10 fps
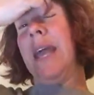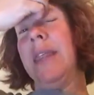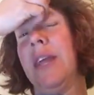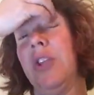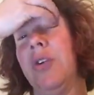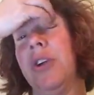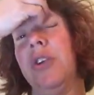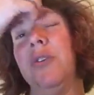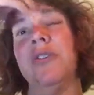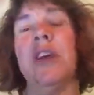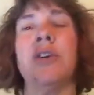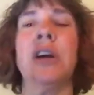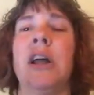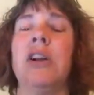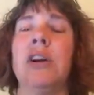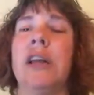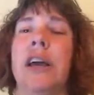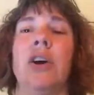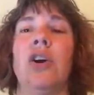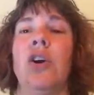then you could use another color
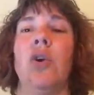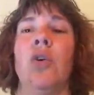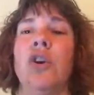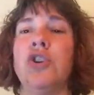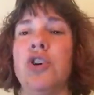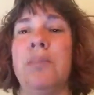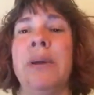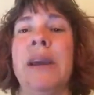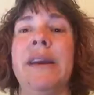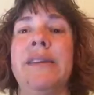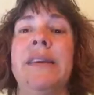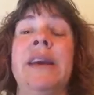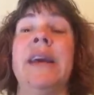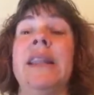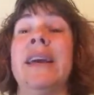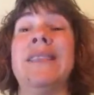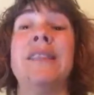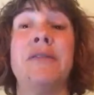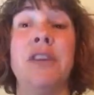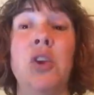like orange or pink to hit like
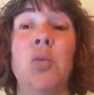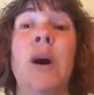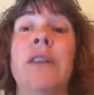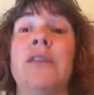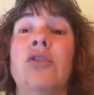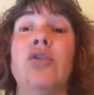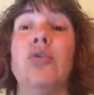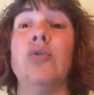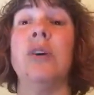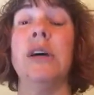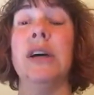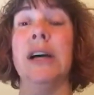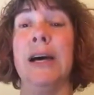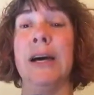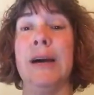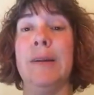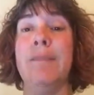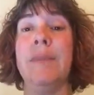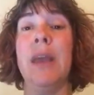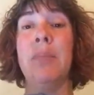stuff that you want to
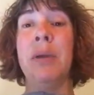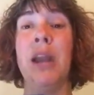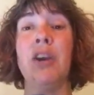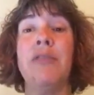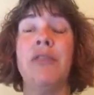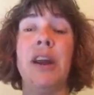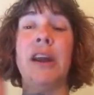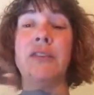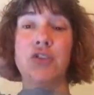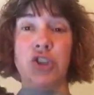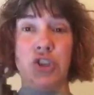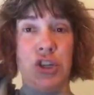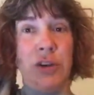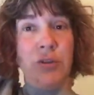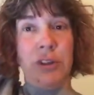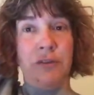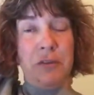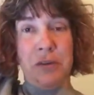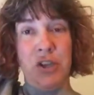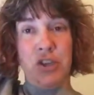paraphrase or just general
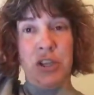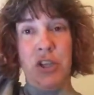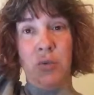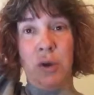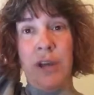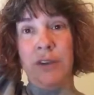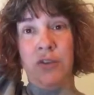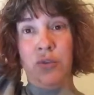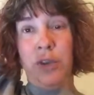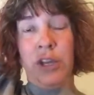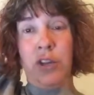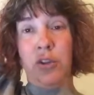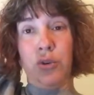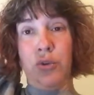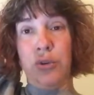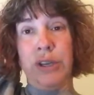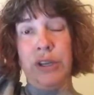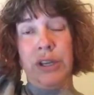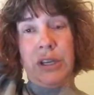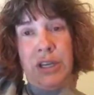information that you want to include
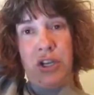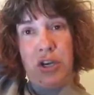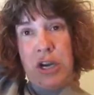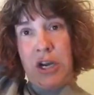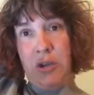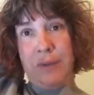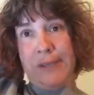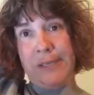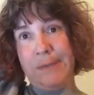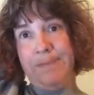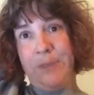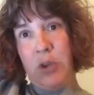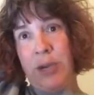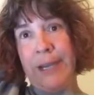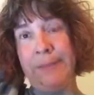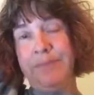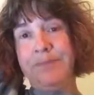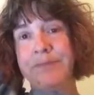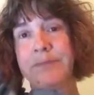in your arguments. Okay.